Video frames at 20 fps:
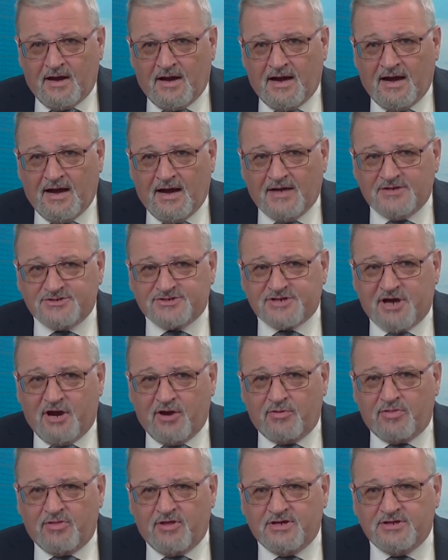Uh,
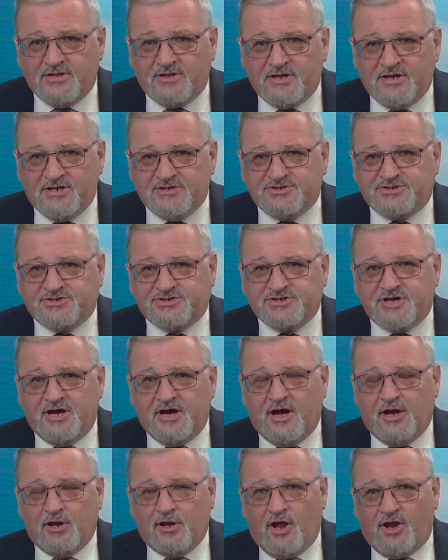so there, there's
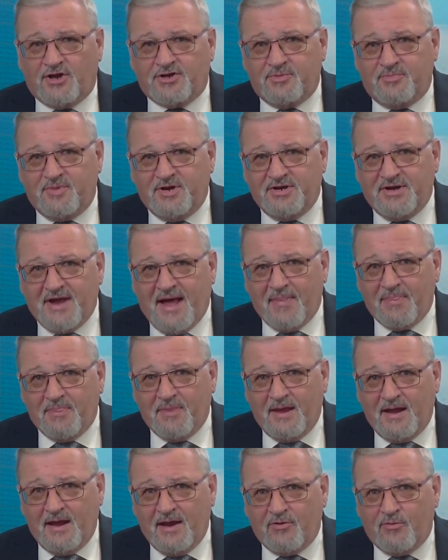a lot to be
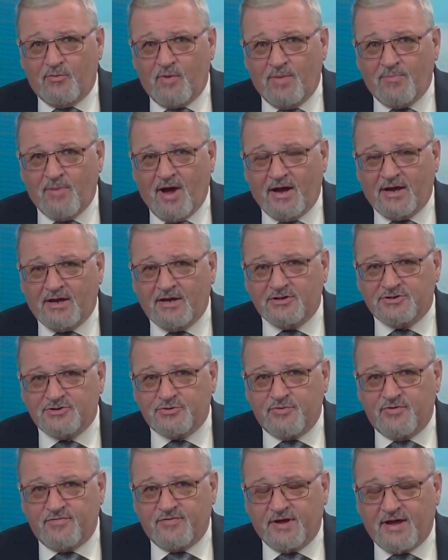done there, and we're making
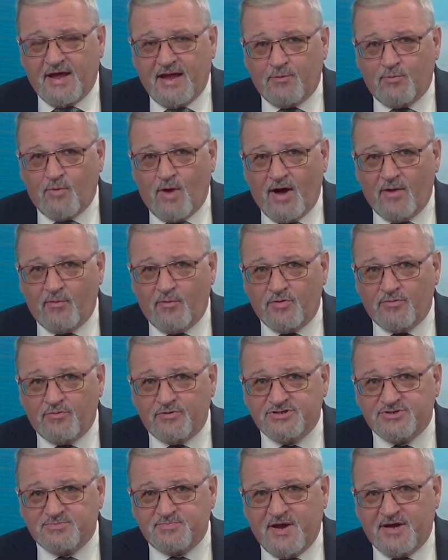terrific headway with
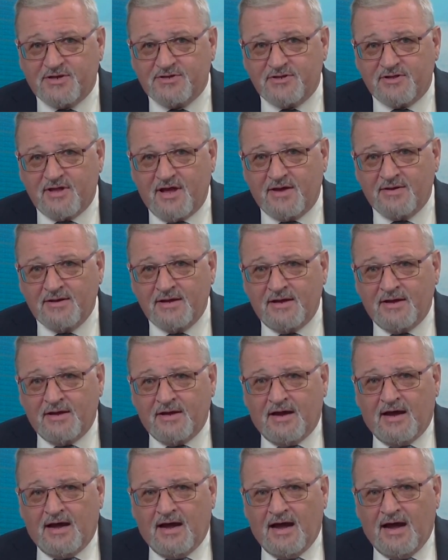respect to that.
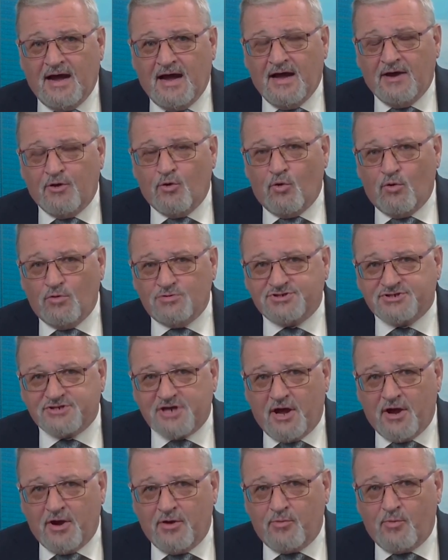Uh, and
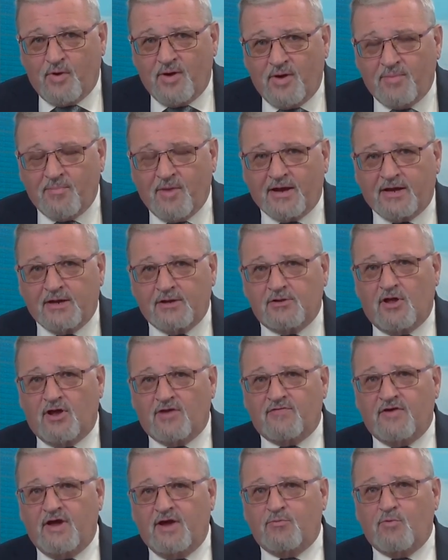also, we're making a
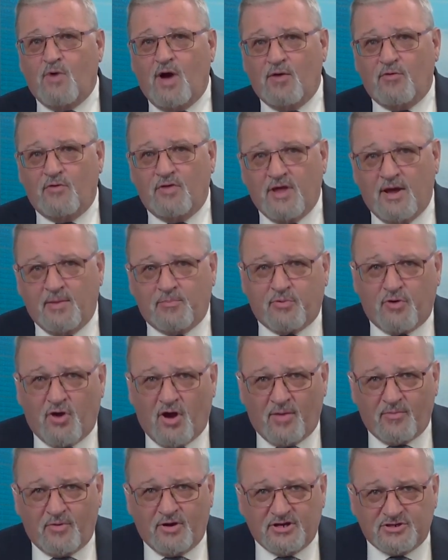lot of headway with our
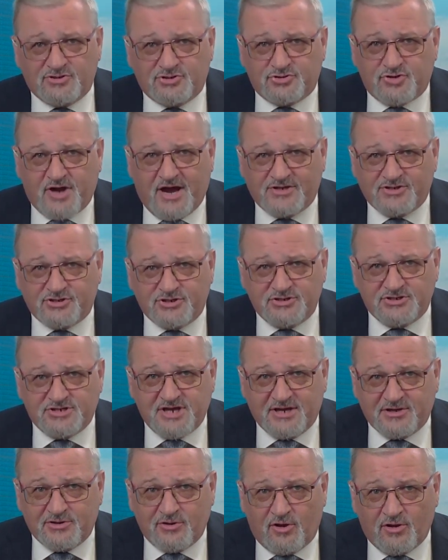primary extraction
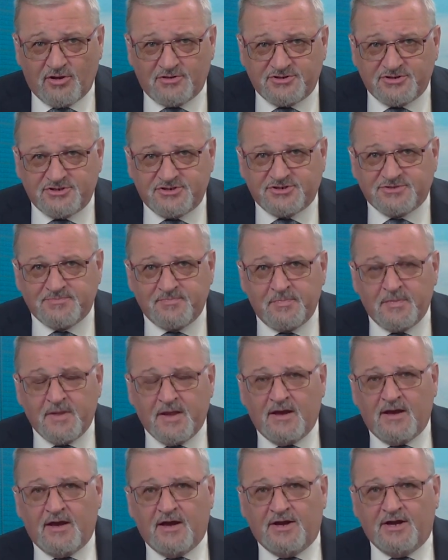technologies,
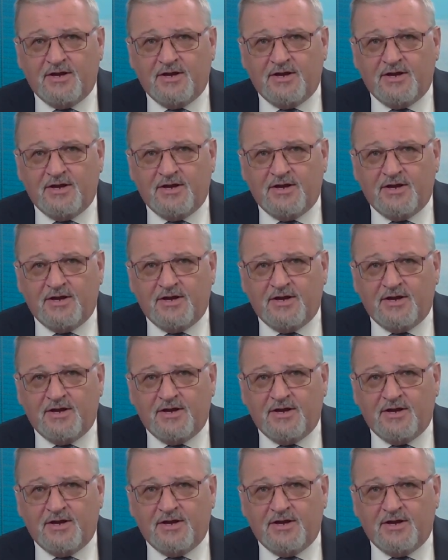mm-hmm.